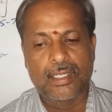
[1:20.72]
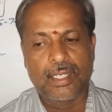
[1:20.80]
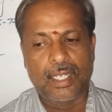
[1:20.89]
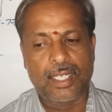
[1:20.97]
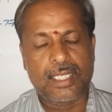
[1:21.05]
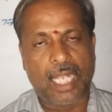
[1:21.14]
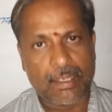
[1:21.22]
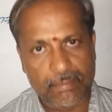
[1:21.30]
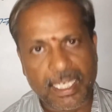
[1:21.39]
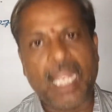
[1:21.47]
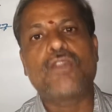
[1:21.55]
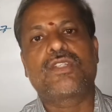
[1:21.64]
And now
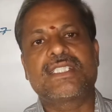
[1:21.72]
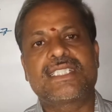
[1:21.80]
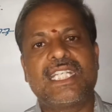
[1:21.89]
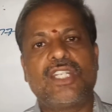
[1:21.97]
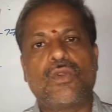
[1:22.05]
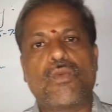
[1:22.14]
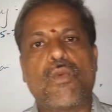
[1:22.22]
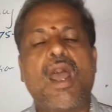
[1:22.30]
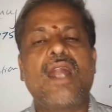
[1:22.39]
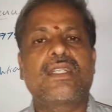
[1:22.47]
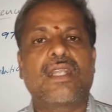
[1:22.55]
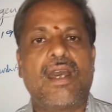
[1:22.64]
we have to see
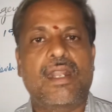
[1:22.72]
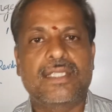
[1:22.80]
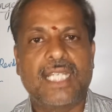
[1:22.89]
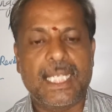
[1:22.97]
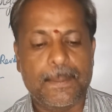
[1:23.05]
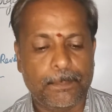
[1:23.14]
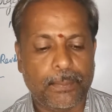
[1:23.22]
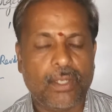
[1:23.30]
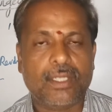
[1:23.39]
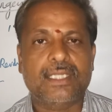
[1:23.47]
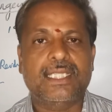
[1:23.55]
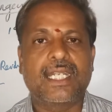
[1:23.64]
what are the
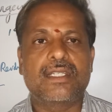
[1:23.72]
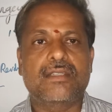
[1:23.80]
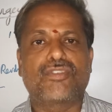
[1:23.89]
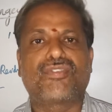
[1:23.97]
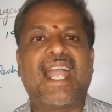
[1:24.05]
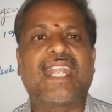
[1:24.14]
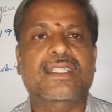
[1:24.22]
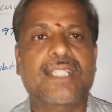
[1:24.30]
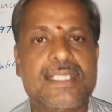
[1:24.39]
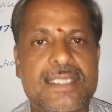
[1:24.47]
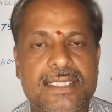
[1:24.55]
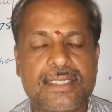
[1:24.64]
important
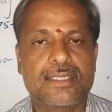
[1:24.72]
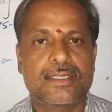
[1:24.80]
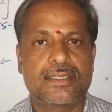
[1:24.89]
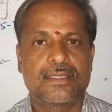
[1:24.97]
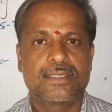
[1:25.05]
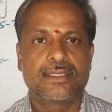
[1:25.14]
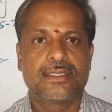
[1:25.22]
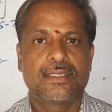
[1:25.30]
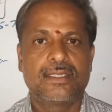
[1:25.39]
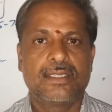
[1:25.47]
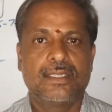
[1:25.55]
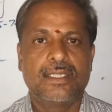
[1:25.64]
factors
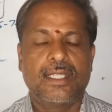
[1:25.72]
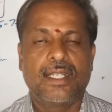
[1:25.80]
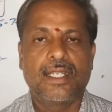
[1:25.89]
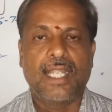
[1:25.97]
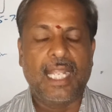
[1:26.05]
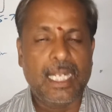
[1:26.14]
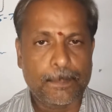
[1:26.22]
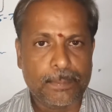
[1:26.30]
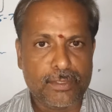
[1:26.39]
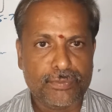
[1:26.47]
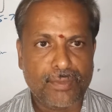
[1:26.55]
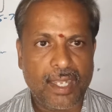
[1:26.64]

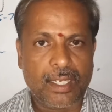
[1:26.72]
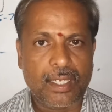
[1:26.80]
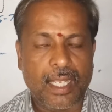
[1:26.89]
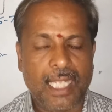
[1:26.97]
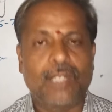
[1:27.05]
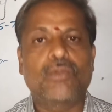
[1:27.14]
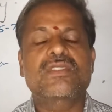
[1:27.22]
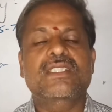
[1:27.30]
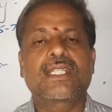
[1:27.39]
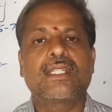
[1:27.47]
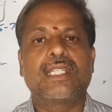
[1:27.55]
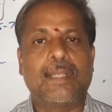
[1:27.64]
helped for
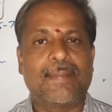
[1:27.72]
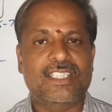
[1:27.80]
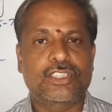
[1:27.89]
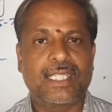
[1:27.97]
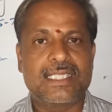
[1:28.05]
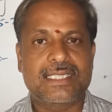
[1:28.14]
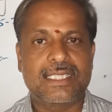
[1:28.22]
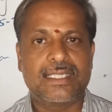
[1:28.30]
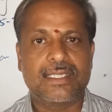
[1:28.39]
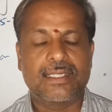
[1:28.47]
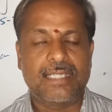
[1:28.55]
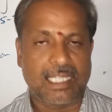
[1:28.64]
announcing
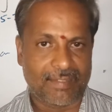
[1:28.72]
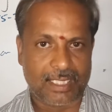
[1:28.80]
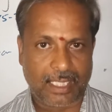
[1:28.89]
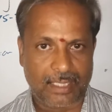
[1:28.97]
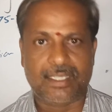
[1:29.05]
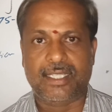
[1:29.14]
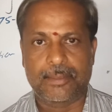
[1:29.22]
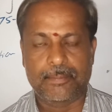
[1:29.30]
emergency in our country.